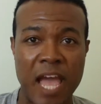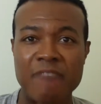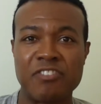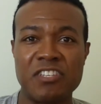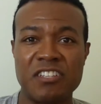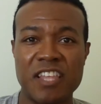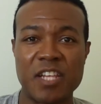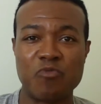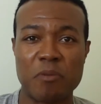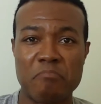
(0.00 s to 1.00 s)
I've seen
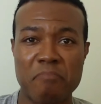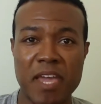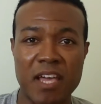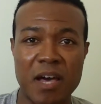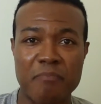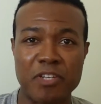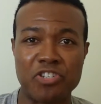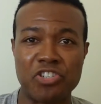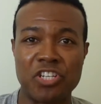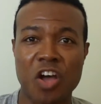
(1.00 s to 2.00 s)
ladies with makeup and
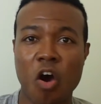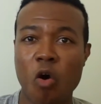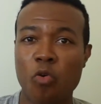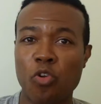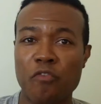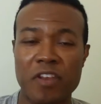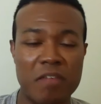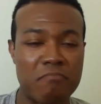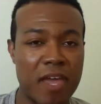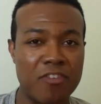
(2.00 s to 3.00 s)
shit all over
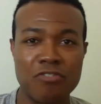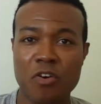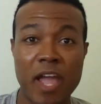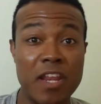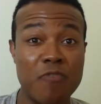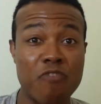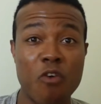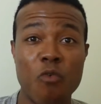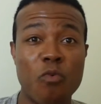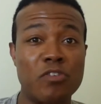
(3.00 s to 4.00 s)
their mask. You know, ain't nothing
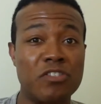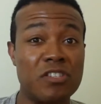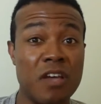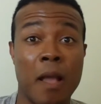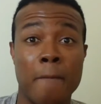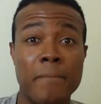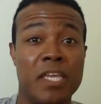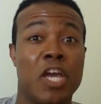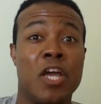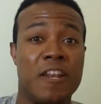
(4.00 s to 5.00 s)
wrong with wanting to still
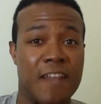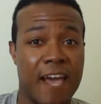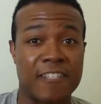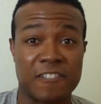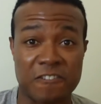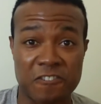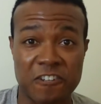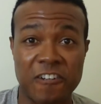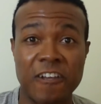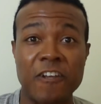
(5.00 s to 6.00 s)
be nice and
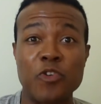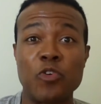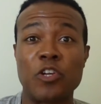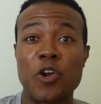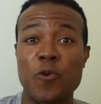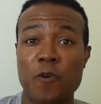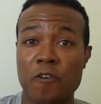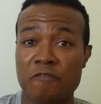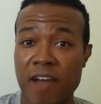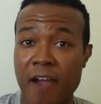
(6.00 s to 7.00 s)
good looking during the
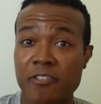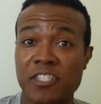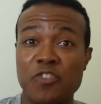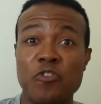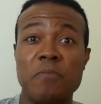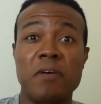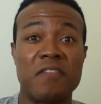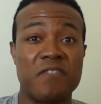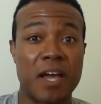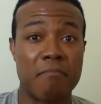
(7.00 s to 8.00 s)
coronavirus and during the
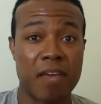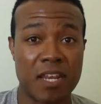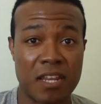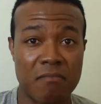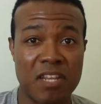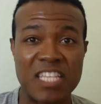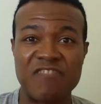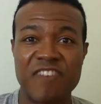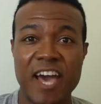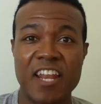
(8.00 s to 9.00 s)
motherfucking pandemic.
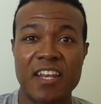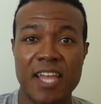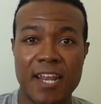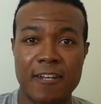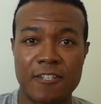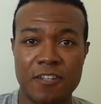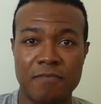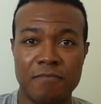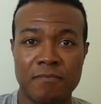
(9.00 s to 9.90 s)
That's fine and dandy too.